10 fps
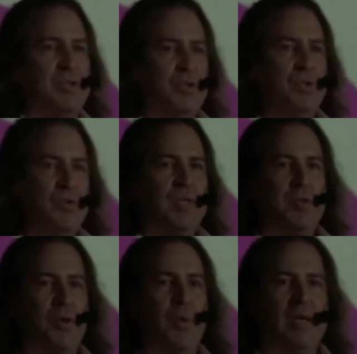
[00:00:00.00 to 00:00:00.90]
you
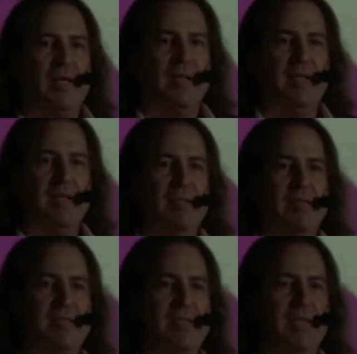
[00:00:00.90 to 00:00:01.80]
can quickly
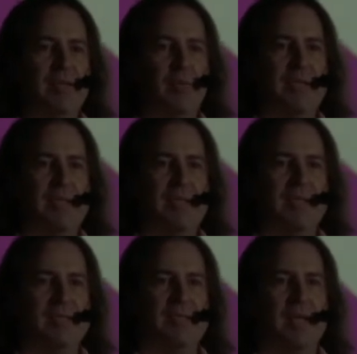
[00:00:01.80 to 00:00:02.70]
see what it
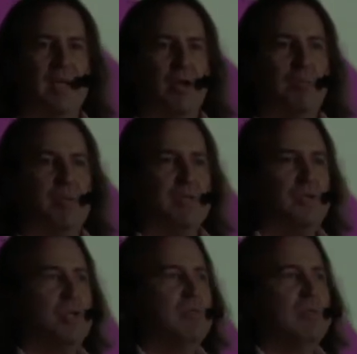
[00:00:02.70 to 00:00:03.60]
is,
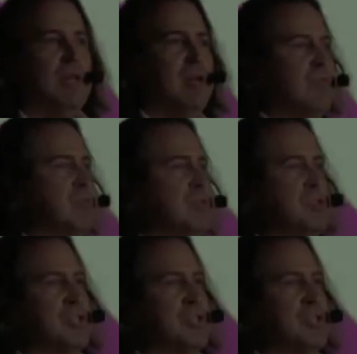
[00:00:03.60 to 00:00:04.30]
but don't ever